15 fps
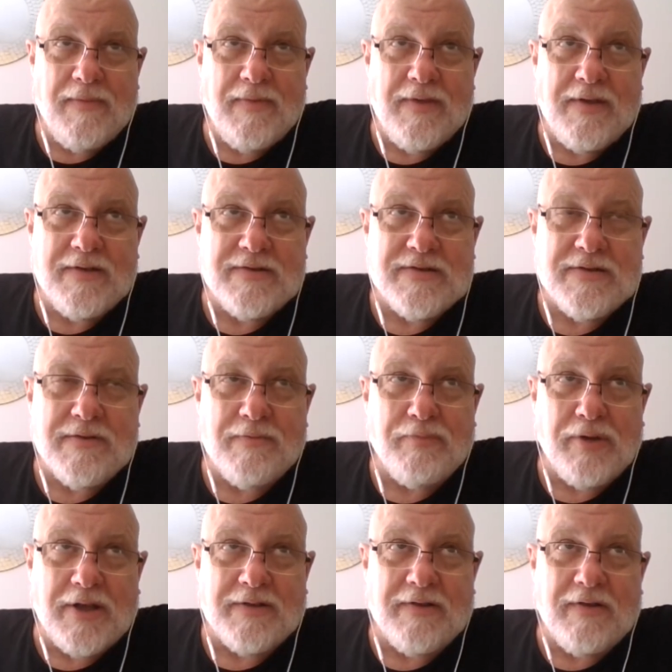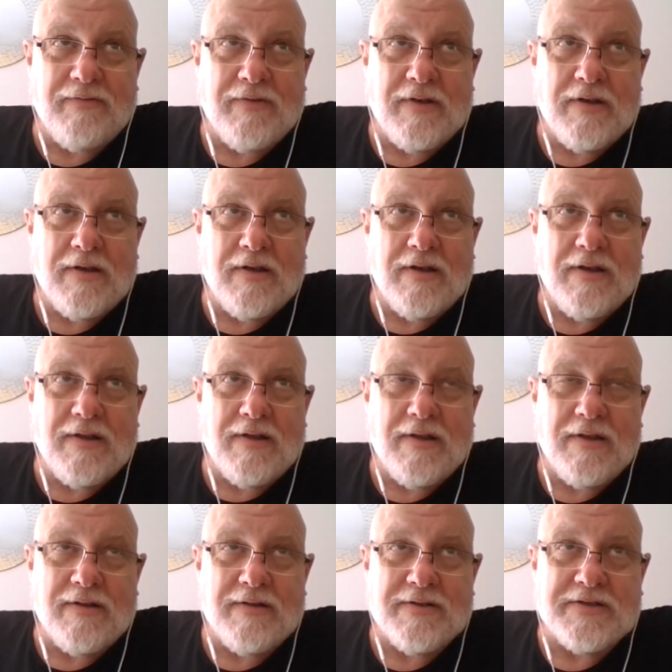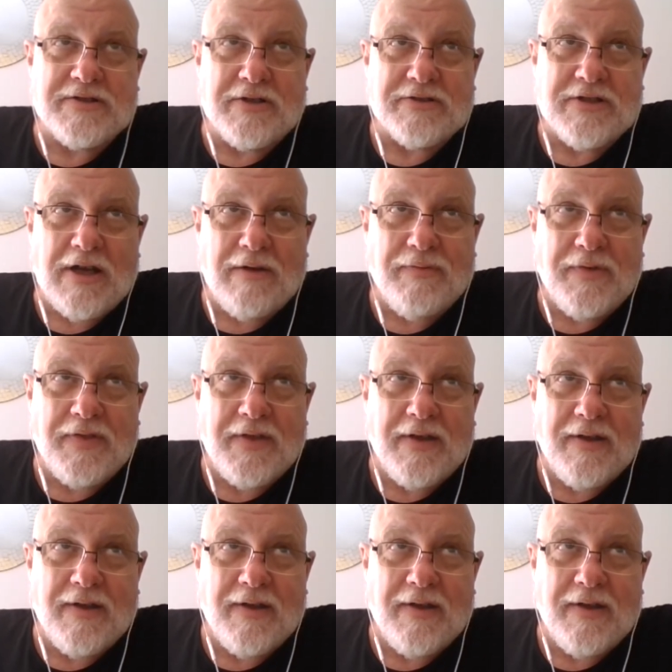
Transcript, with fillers: The plot starts off with